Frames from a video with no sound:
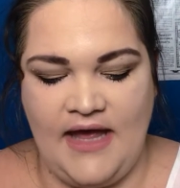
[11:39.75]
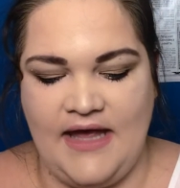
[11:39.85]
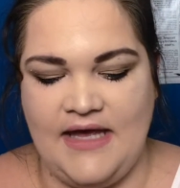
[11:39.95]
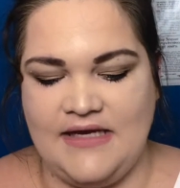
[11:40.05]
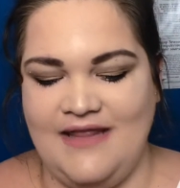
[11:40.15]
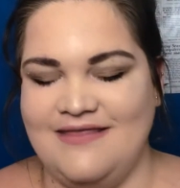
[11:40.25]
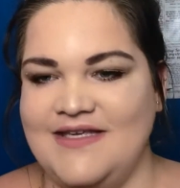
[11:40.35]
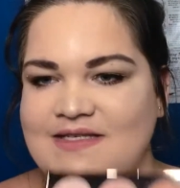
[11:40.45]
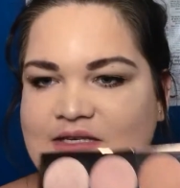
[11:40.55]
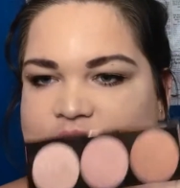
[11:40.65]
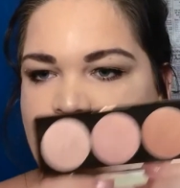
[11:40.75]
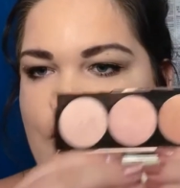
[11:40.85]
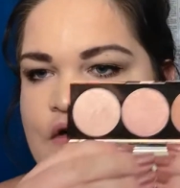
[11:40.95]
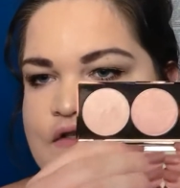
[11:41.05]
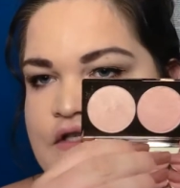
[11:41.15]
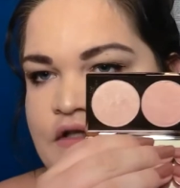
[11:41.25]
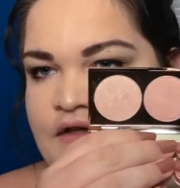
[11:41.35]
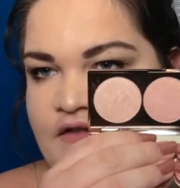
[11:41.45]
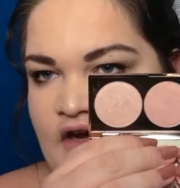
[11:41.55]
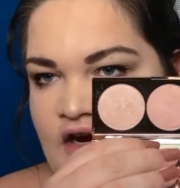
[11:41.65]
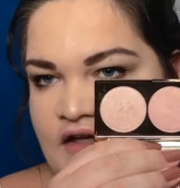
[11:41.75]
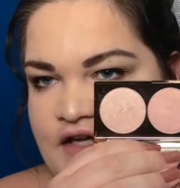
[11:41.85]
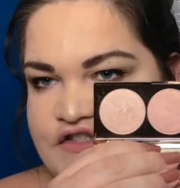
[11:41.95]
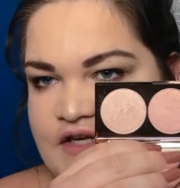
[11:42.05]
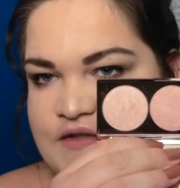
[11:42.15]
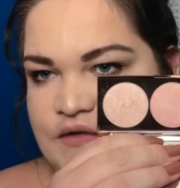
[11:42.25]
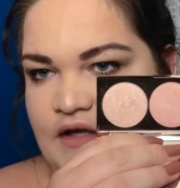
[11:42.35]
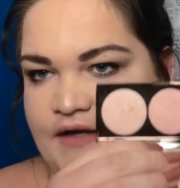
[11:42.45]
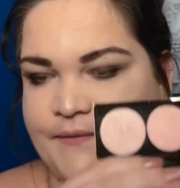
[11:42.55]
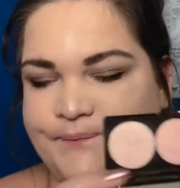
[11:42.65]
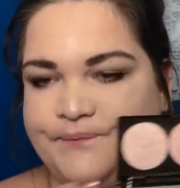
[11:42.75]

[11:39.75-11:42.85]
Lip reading: And this is what the highlight shades look like.